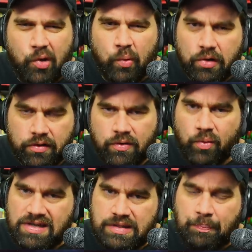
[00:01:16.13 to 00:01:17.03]
worth?
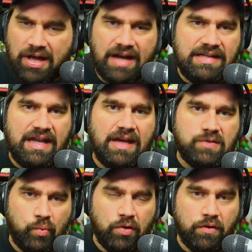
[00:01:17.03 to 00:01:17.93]
What is the
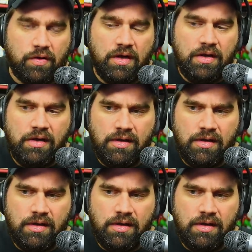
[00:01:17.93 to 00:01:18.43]
podcast worth